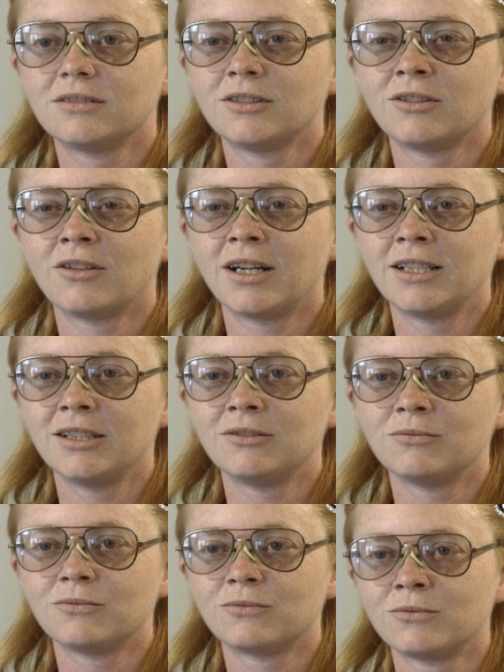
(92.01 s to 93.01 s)
you know, I
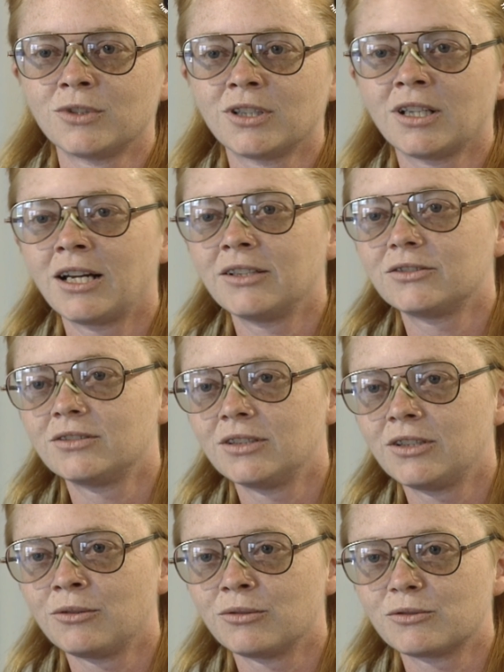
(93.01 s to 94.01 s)
didn't realize
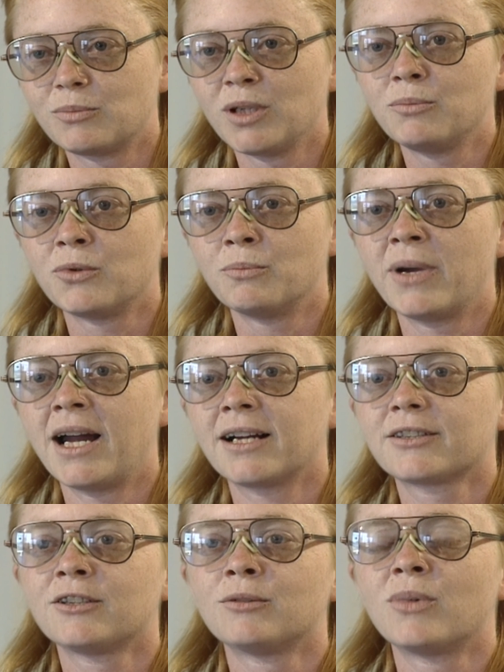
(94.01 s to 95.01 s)
that there was people
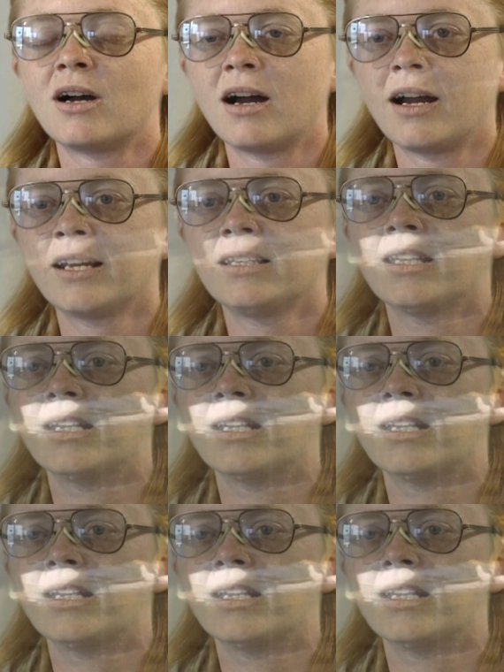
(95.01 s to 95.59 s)
back there behind